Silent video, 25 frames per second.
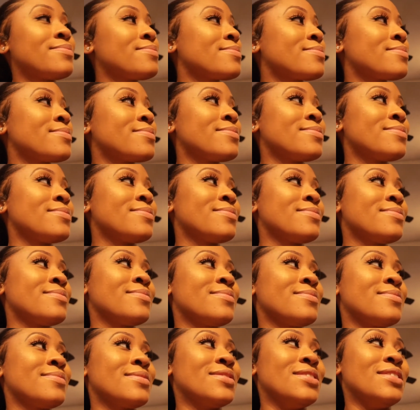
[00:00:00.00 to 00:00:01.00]
house blend.
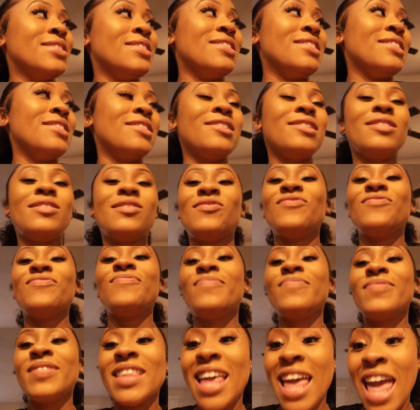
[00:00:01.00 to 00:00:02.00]
Yeah.
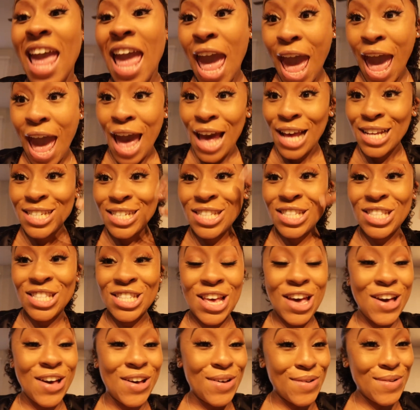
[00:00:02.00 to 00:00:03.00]

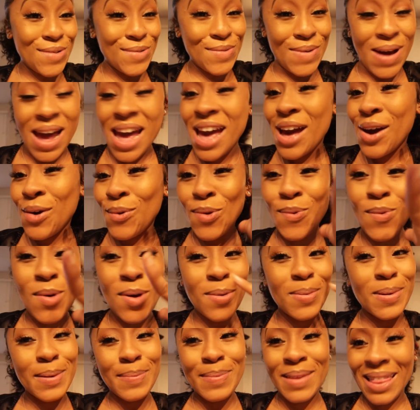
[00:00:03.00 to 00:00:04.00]
So we
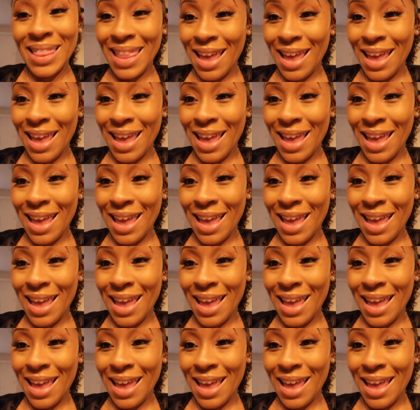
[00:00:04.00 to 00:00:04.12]
warmed up the